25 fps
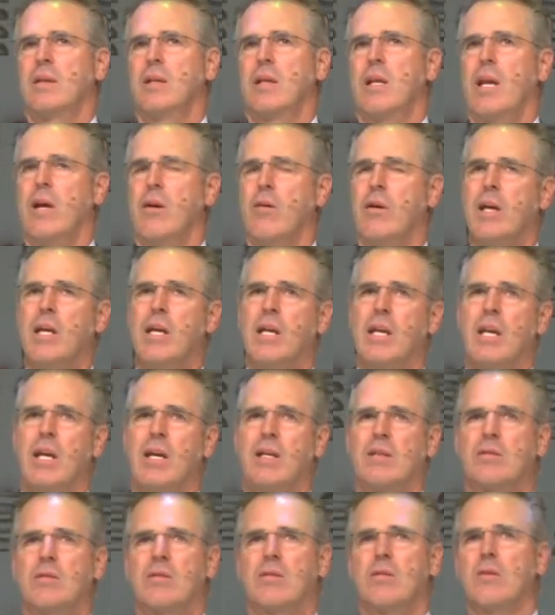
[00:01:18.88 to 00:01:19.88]
Now, I can
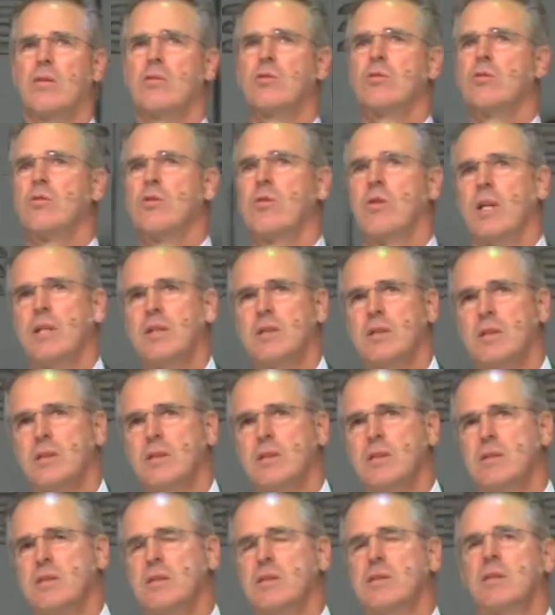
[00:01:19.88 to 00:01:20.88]
answer those
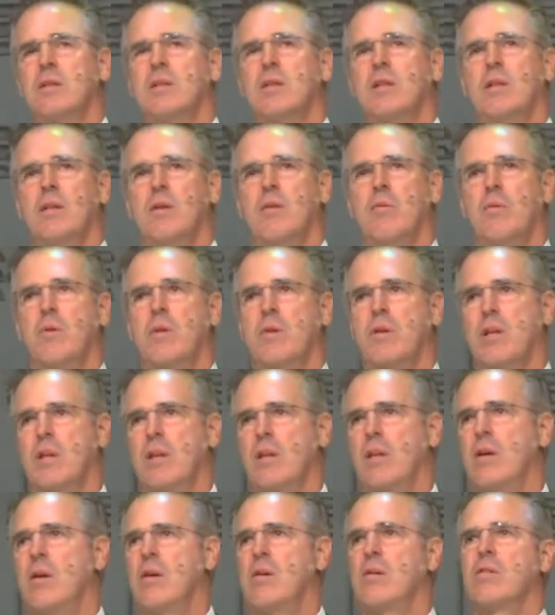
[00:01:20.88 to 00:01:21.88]
questions with a
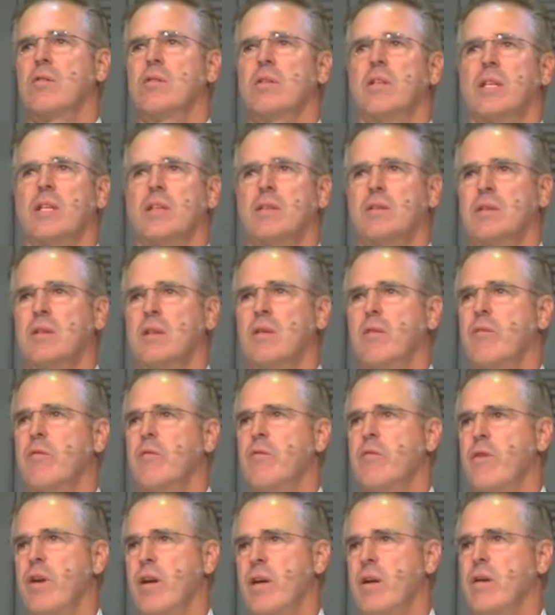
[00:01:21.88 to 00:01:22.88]
long list of
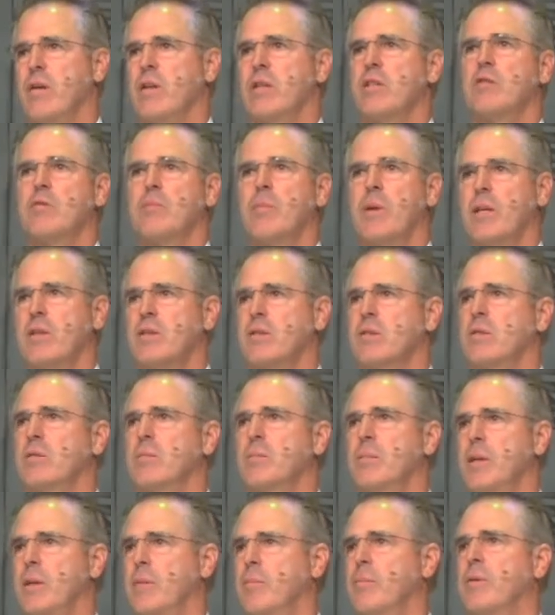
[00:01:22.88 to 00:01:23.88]
very special
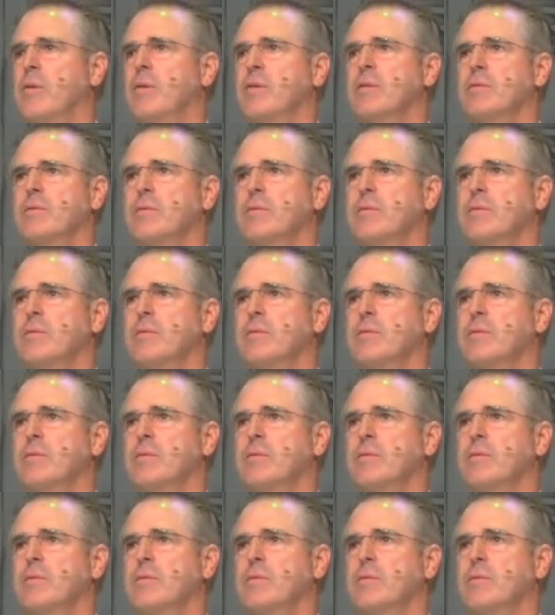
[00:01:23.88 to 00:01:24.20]
people.